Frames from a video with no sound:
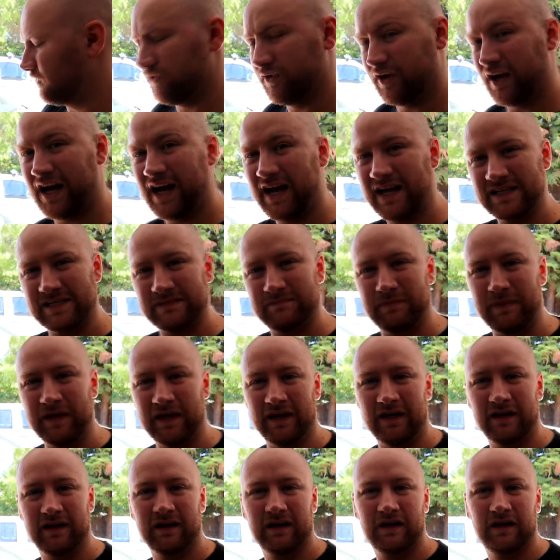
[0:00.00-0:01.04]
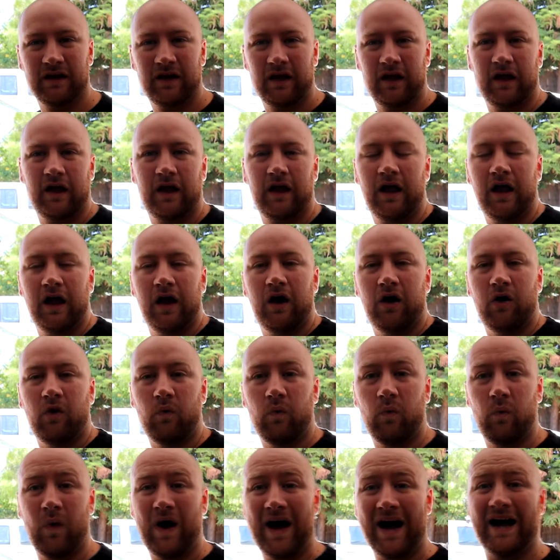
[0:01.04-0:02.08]
nice big
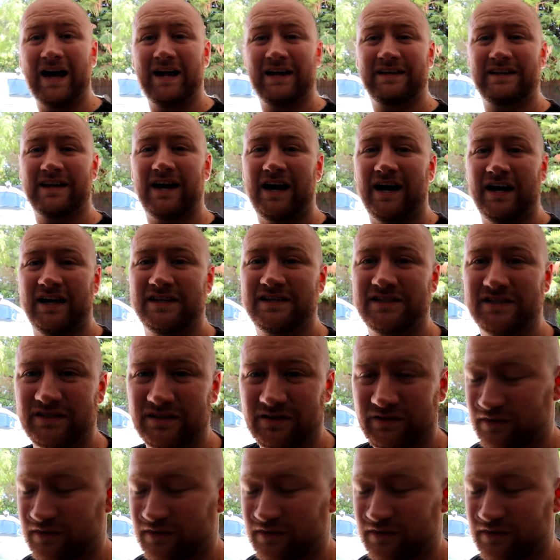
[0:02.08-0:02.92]
wide tires